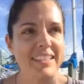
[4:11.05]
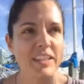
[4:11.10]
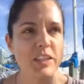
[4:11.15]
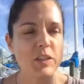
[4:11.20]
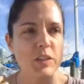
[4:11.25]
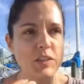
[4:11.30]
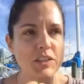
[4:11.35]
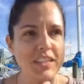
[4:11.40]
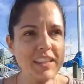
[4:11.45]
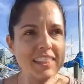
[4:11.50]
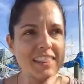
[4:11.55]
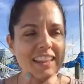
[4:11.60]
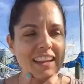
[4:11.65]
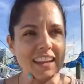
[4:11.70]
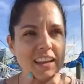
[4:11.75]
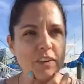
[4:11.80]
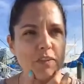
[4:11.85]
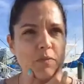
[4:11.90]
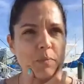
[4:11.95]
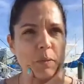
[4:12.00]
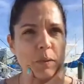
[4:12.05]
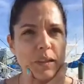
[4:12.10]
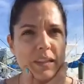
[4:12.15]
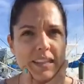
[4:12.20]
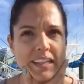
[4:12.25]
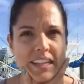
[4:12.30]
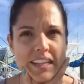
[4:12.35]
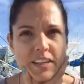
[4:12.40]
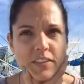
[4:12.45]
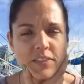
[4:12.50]
I used to think of
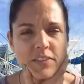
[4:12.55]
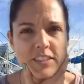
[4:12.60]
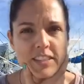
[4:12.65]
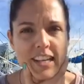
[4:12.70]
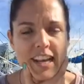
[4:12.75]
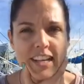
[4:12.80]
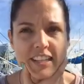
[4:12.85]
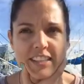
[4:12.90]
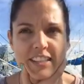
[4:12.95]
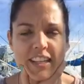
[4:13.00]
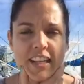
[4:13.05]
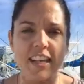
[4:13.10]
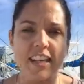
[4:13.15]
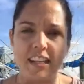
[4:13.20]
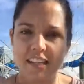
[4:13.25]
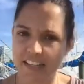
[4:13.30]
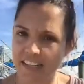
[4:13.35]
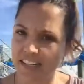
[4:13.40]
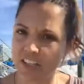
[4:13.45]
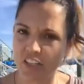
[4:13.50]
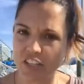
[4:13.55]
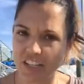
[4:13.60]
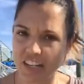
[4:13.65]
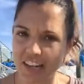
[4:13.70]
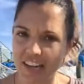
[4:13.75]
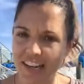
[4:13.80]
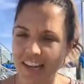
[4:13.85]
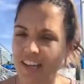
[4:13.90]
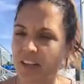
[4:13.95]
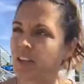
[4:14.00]
beliefs as like
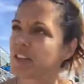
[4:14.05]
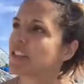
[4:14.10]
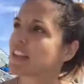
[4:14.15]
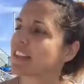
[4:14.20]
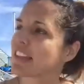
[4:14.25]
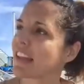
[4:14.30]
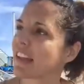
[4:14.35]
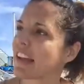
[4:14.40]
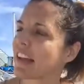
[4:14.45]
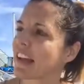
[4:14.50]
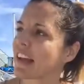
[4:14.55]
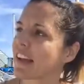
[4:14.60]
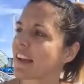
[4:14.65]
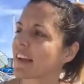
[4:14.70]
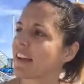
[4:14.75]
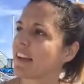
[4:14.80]
conditioning. I used to think,